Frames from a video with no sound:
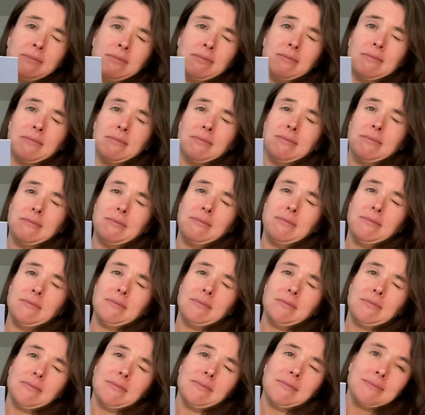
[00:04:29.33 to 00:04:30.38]

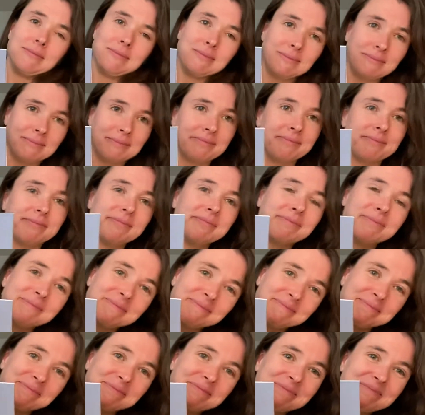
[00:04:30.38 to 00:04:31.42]

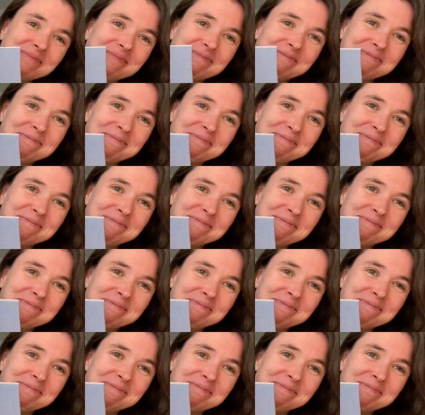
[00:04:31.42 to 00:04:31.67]
Nothing is said.